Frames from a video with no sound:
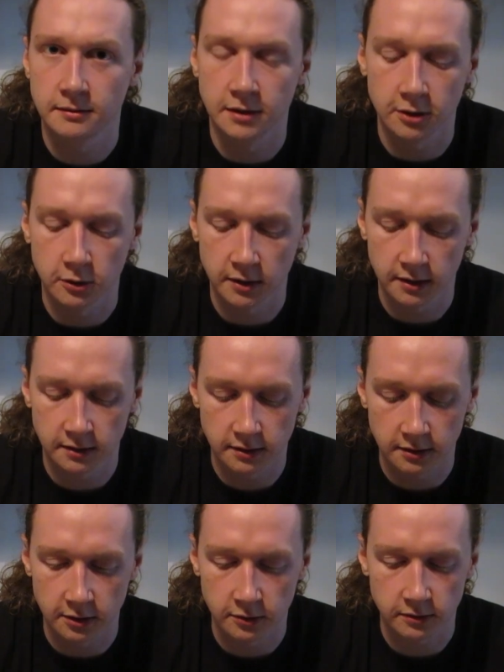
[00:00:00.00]
You know,
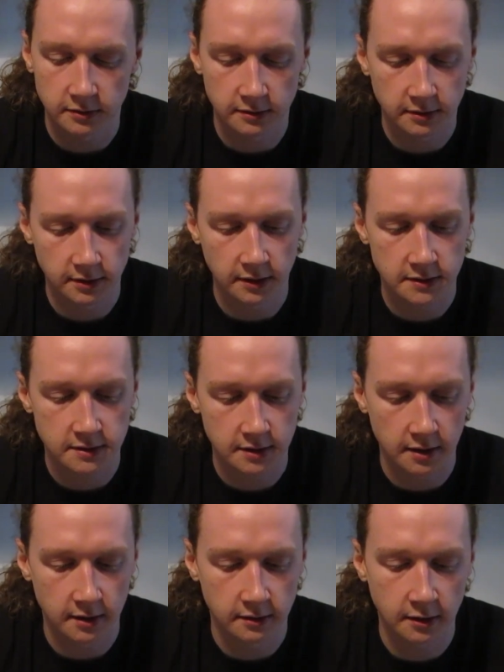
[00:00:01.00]
it's
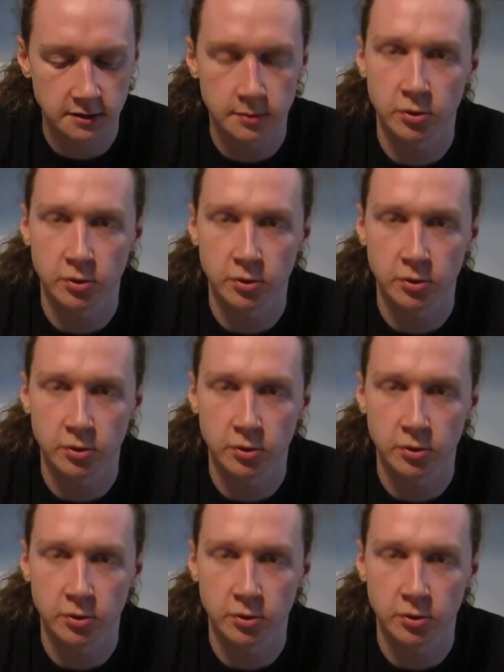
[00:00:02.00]
not